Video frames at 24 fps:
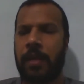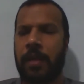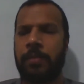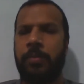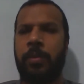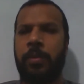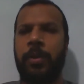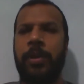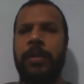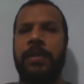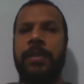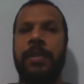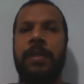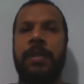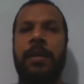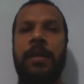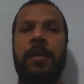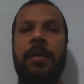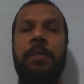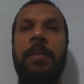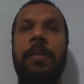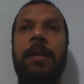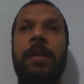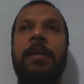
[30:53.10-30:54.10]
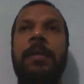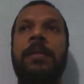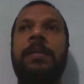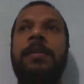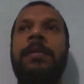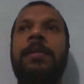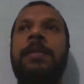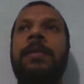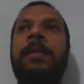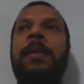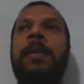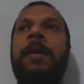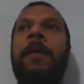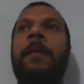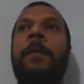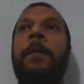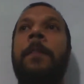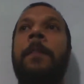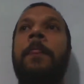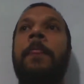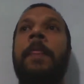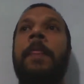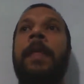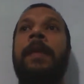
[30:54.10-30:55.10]
Political means
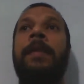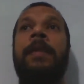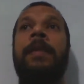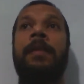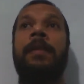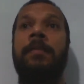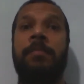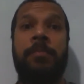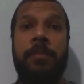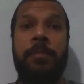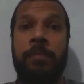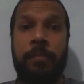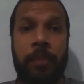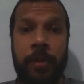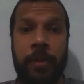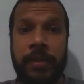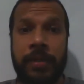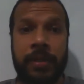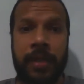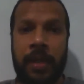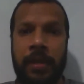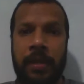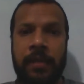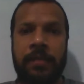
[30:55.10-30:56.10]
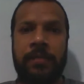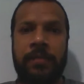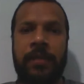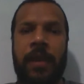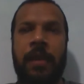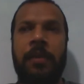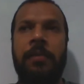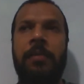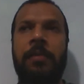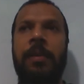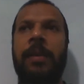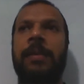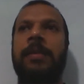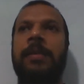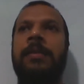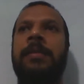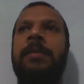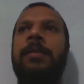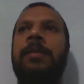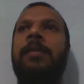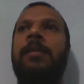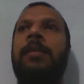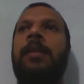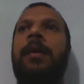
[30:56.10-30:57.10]
the political environment,
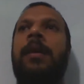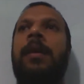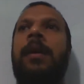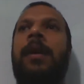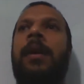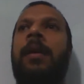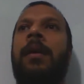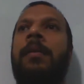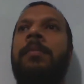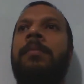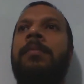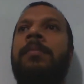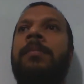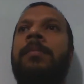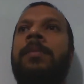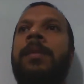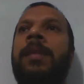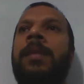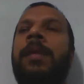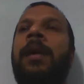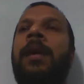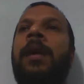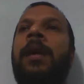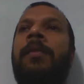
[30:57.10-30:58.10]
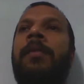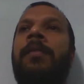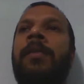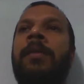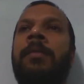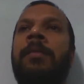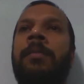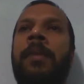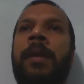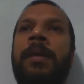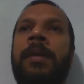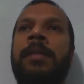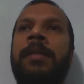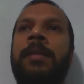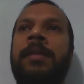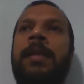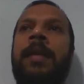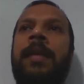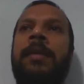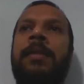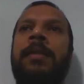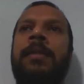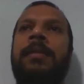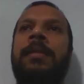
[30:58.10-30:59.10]
the government
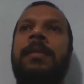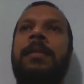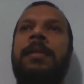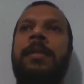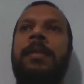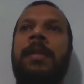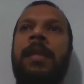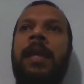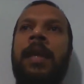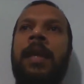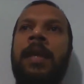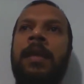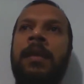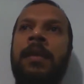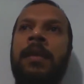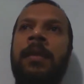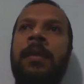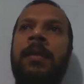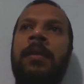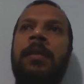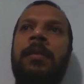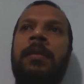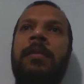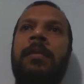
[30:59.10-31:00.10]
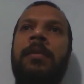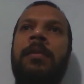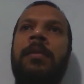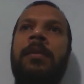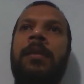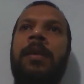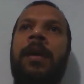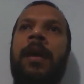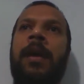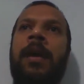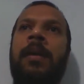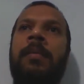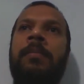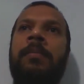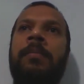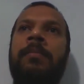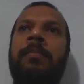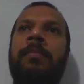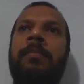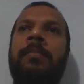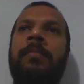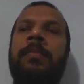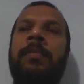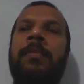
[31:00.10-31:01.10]
that is in um,